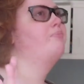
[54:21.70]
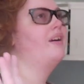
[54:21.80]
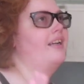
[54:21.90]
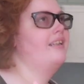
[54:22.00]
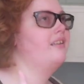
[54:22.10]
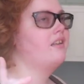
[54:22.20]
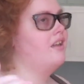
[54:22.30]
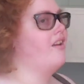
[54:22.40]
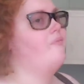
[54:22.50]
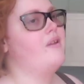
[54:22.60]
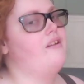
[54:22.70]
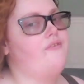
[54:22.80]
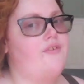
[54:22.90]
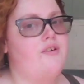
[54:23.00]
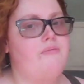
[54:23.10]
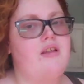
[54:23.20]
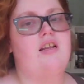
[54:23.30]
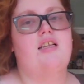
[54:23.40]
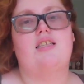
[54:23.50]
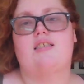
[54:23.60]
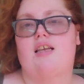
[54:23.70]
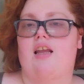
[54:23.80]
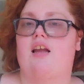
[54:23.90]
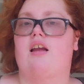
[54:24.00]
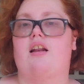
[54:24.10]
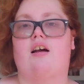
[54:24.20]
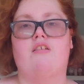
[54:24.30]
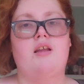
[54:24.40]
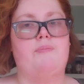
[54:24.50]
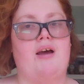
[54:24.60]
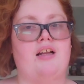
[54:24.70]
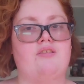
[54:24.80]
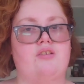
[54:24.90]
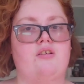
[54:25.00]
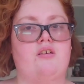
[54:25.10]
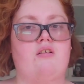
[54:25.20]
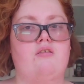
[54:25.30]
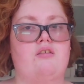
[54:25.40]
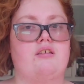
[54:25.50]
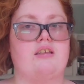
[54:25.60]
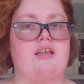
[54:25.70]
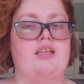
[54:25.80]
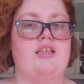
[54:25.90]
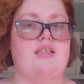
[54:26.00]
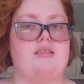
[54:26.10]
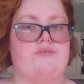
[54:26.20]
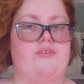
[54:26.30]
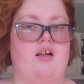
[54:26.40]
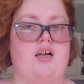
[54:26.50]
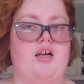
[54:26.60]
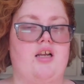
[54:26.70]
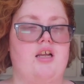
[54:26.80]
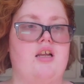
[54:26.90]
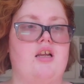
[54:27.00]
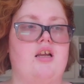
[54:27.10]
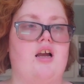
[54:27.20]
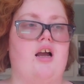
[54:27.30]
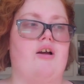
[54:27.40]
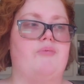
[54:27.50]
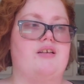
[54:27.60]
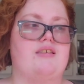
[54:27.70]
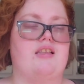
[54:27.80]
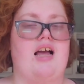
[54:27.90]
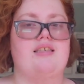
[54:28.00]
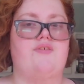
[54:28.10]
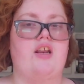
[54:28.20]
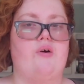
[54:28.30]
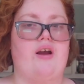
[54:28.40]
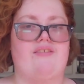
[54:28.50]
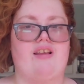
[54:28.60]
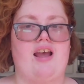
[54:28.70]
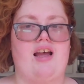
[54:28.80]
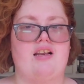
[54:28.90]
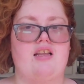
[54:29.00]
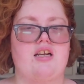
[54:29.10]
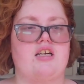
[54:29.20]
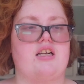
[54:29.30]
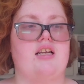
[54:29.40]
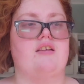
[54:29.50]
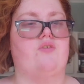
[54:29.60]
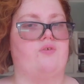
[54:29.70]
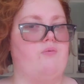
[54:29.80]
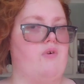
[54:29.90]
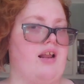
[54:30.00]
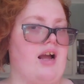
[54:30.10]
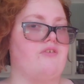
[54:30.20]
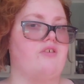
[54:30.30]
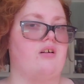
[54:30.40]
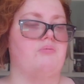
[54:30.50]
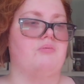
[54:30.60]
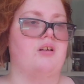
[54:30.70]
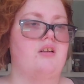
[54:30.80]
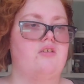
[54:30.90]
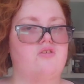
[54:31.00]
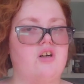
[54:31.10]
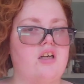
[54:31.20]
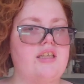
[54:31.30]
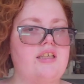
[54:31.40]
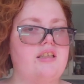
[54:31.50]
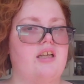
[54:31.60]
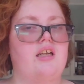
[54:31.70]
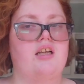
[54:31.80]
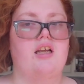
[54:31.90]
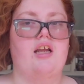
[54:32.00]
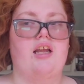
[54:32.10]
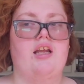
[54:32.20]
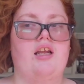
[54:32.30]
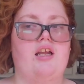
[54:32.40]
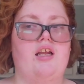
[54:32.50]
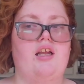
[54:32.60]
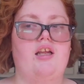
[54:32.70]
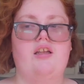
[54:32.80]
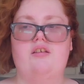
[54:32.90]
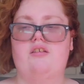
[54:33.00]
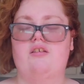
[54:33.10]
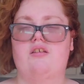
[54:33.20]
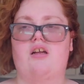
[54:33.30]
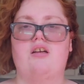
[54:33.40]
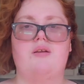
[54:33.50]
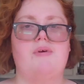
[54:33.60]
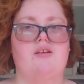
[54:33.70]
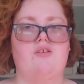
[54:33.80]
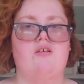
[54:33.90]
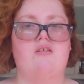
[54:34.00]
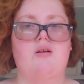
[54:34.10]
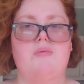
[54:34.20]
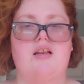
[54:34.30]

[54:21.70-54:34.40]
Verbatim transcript: but give me a few minutes and I'll get back to y'all to end this vlog because um, the last video I have to add in here is what I got from Target, and I'll get back to y'all in a